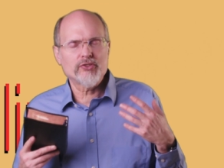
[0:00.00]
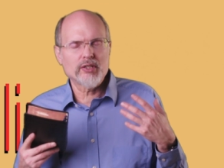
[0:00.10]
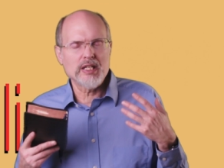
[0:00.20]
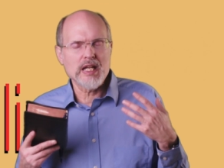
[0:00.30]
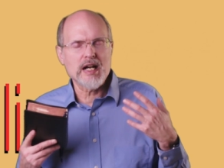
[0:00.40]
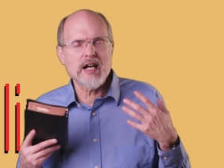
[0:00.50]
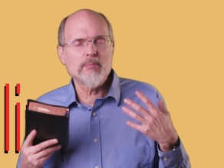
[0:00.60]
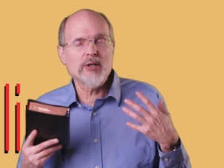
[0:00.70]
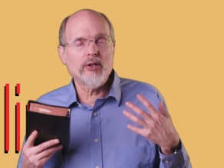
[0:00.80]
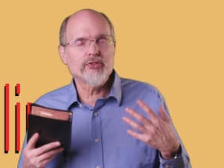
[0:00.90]
the
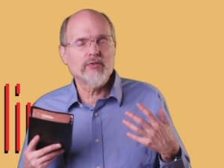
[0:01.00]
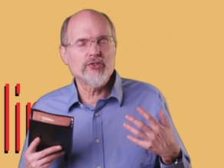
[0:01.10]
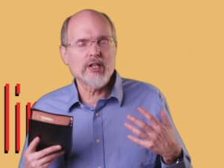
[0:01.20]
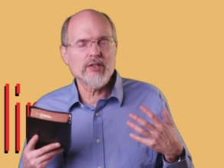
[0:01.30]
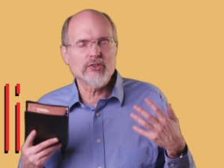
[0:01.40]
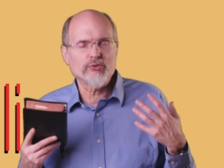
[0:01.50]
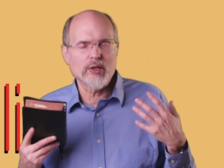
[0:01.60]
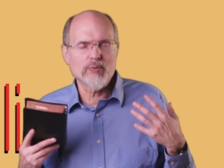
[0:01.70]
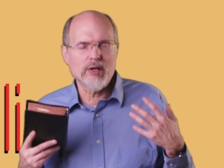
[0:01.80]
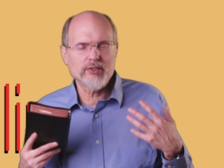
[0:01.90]
eyeballs of Jesus.
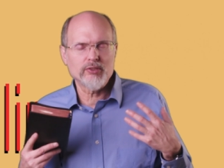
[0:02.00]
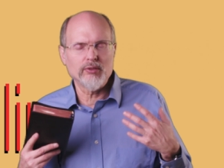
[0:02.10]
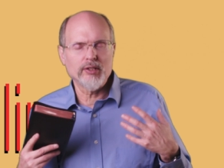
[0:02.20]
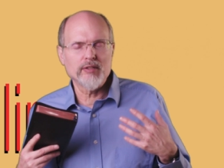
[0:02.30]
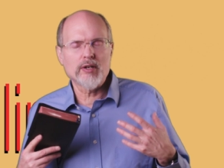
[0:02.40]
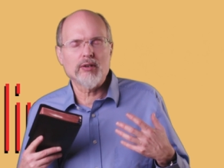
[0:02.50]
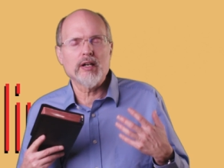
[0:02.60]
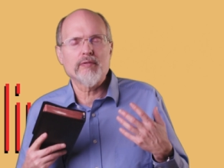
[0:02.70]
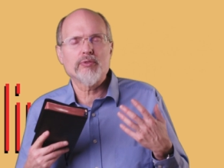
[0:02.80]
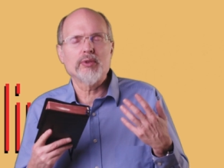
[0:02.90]
We want to live our
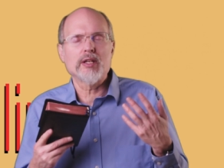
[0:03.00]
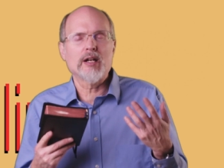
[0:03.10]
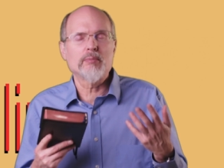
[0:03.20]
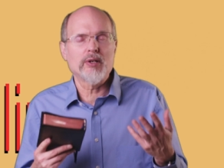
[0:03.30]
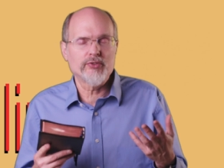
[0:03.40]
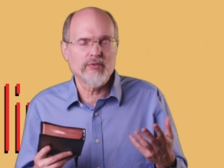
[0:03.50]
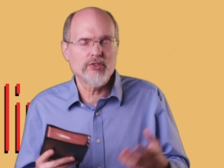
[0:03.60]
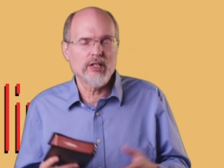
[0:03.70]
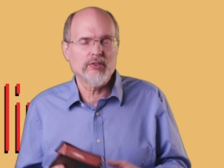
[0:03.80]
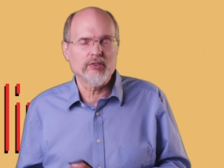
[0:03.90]
life through the eyeballs of
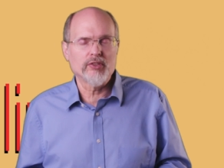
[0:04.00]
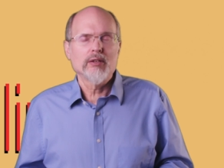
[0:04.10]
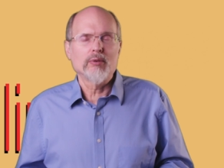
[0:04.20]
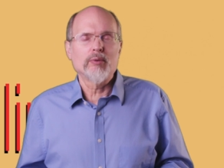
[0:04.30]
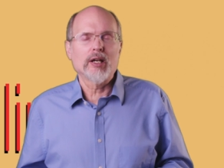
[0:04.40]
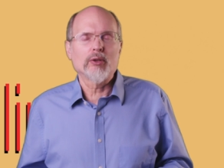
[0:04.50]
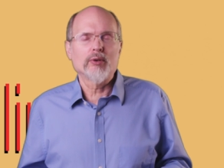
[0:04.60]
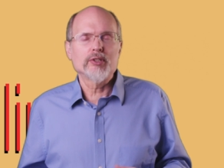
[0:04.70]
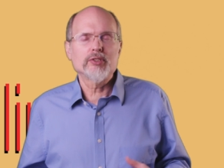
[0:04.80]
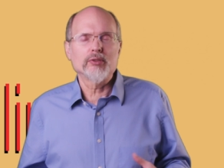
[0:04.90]
Jesus. We want,
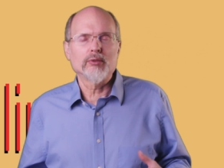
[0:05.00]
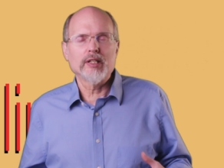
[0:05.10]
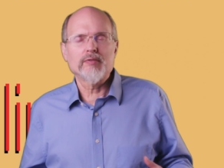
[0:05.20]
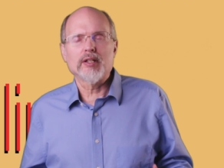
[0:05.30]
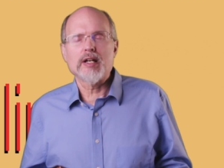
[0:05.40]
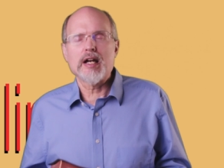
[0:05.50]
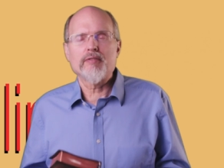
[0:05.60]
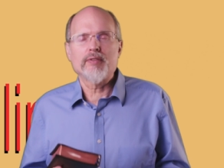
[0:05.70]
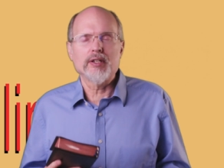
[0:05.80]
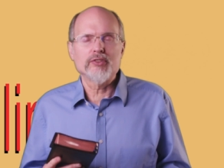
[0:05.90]
Lord, to live a
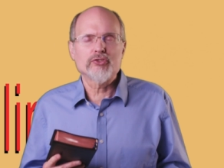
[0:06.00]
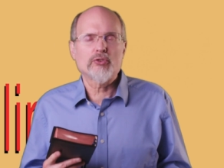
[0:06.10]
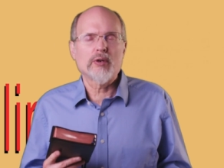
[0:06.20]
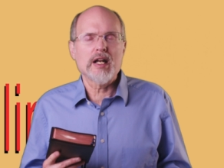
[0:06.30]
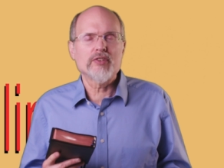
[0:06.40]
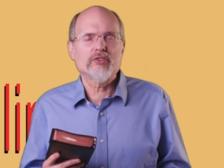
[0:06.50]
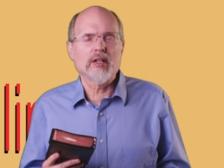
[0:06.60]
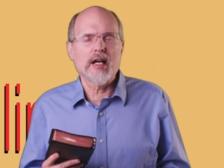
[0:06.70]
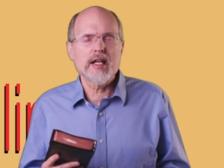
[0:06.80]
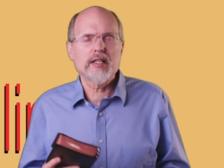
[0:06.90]
life that is
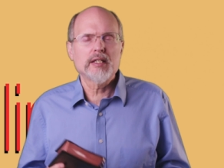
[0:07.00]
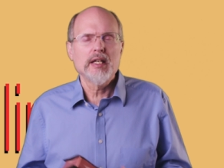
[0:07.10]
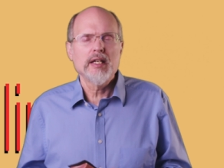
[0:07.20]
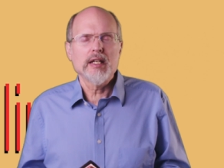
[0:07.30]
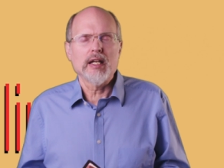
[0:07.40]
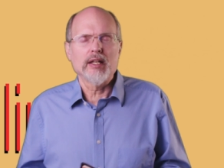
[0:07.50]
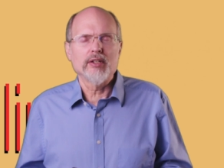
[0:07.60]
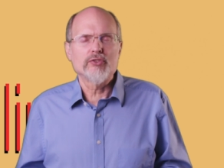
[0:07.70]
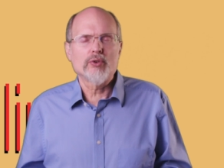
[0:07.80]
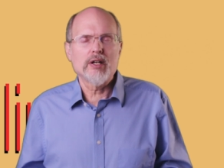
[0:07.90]
Christ-like and
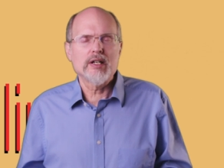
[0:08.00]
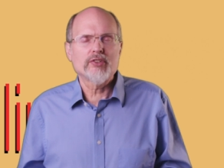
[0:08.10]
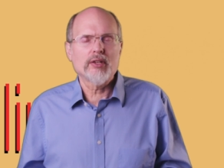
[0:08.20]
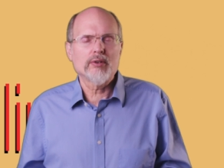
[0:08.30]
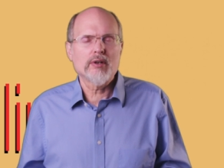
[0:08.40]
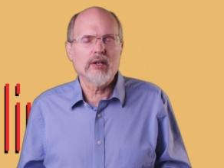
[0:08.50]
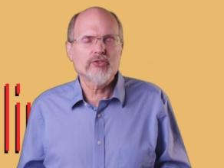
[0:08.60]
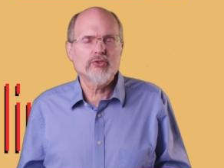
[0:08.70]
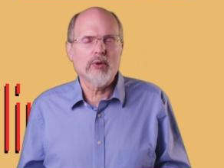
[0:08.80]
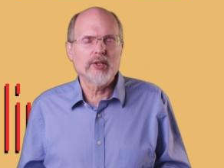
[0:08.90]
that draws other
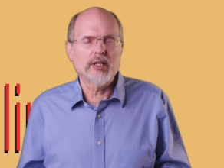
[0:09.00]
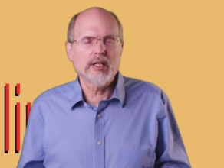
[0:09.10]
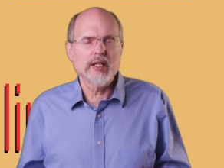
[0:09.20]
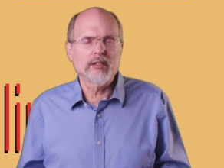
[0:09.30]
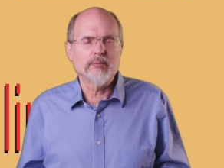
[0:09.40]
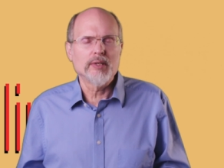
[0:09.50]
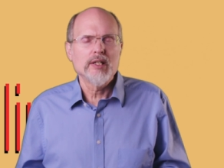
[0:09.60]
hearts toward the kingdom.